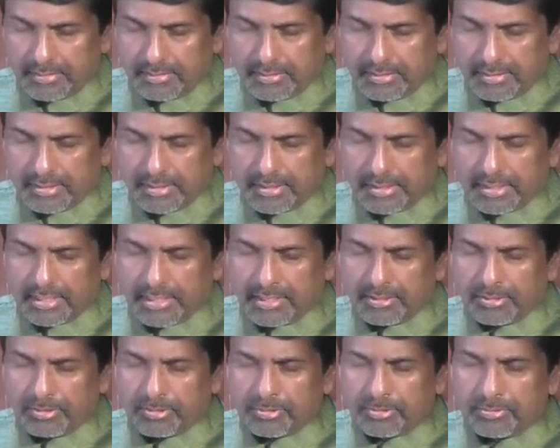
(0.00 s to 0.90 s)
And
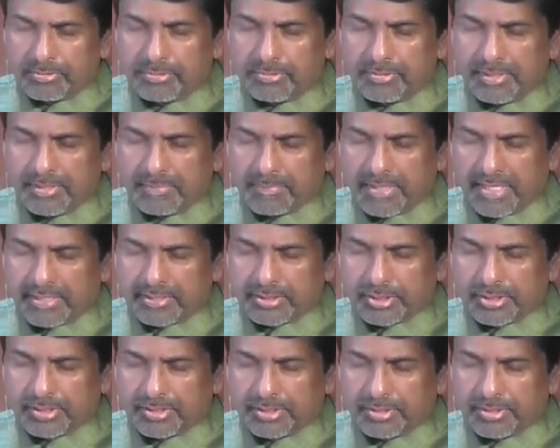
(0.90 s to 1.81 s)
now
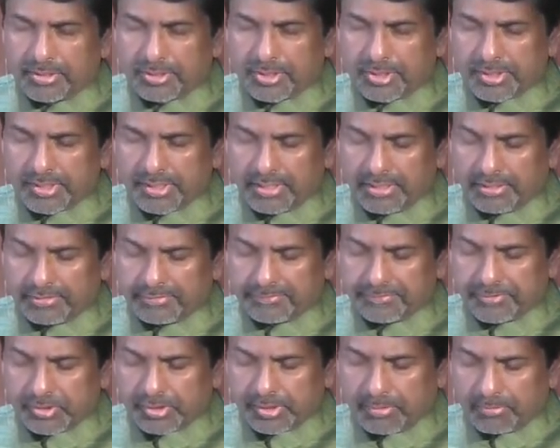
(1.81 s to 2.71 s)
imagine
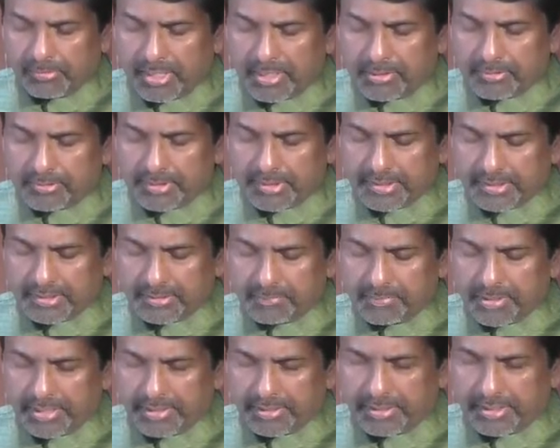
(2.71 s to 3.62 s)
yourself surrounded
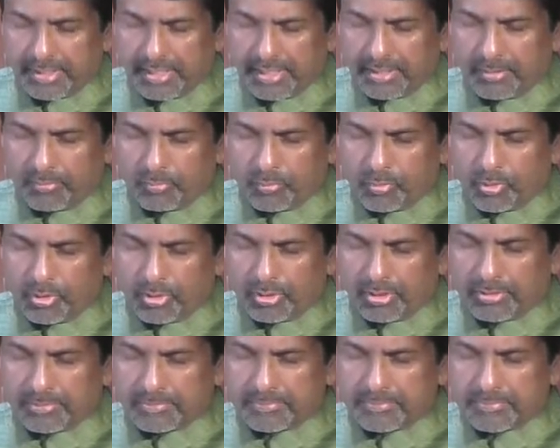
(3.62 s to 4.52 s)
by a
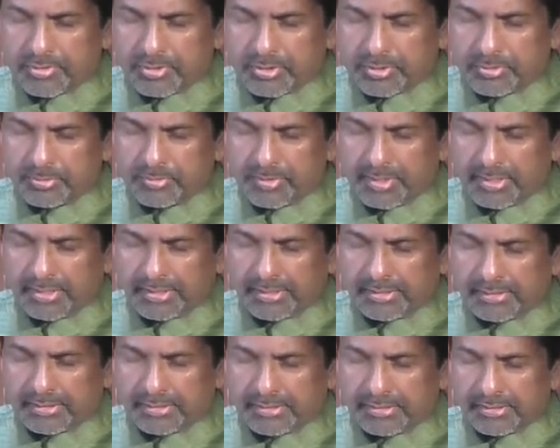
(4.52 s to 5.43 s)
warm,
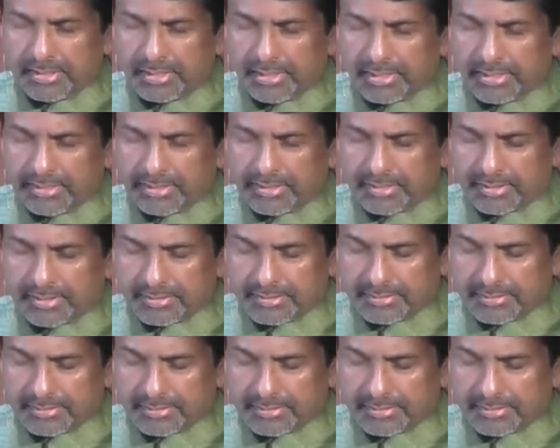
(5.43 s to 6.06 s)
soothing light.